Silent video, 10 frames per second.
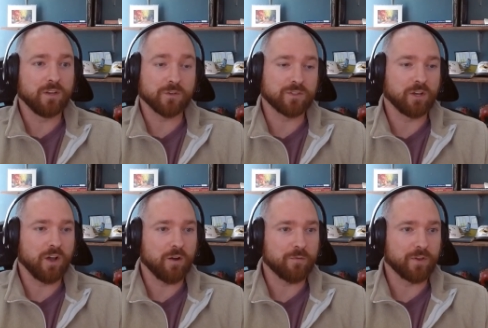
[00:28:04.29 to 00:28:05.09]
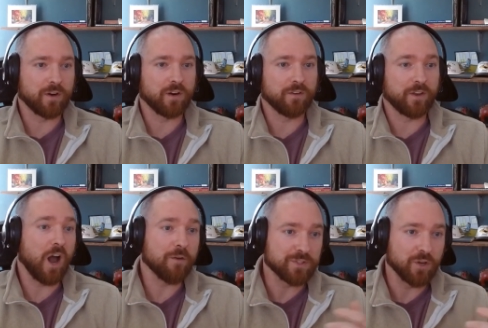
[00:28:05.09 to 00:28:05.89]
sell off their
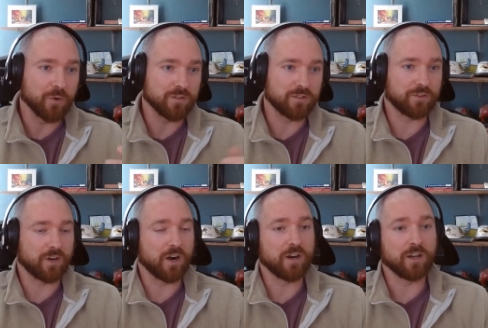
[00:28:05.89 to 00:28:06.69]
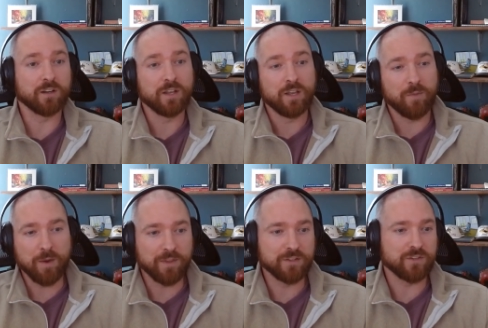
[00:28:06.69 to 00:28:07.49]
alpha tokens that they're earning,
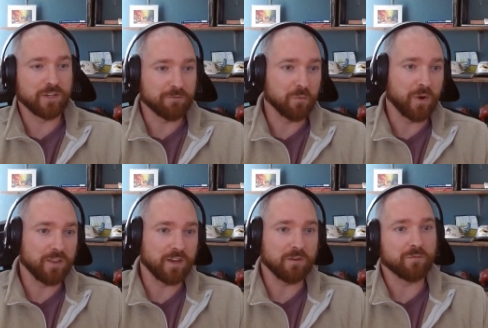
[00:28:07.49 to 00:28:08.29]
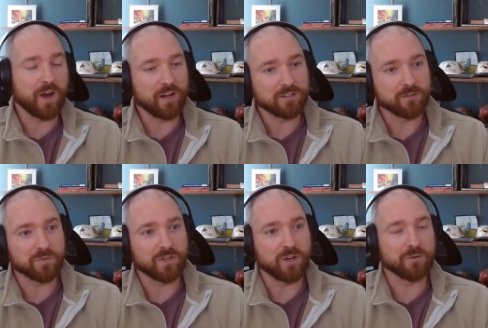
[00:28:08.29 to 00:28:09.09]
maybe there's a different way they can finance
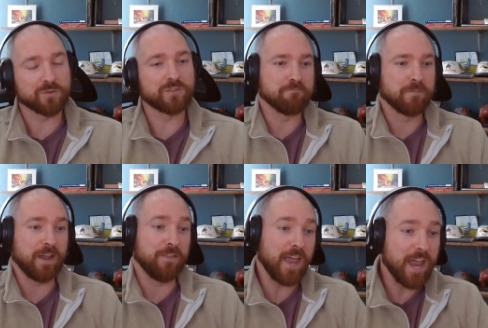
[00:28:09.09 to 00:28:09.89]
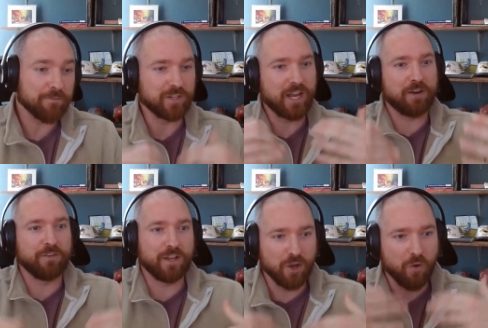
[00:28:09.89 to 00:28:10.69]
themselves, and they have to kind of
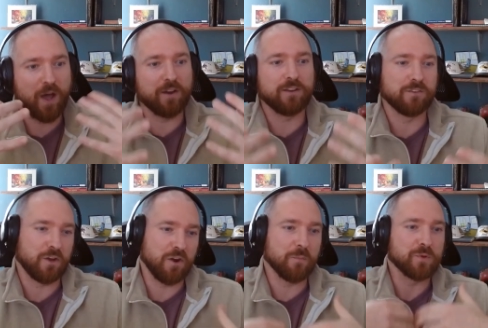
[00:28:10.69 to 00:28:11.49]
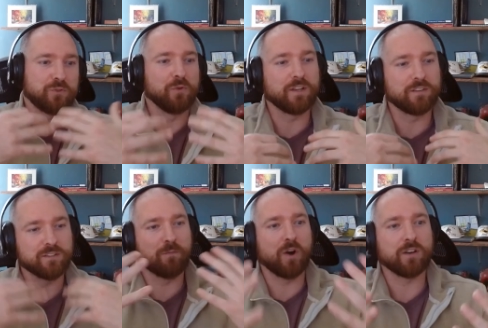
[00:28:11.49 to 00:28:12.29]
like go out and almost do like
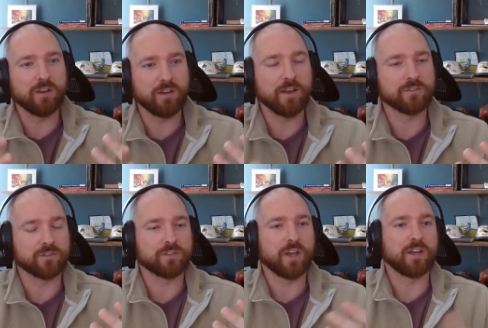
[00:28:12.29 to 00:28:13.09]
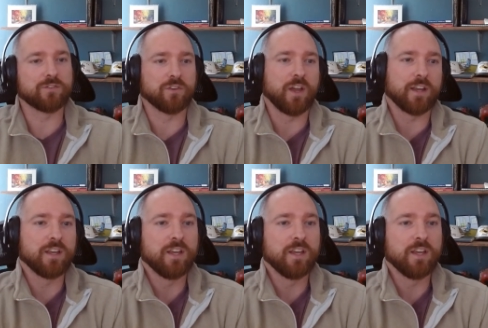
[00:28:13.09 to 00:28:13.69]
this marketing exercise or like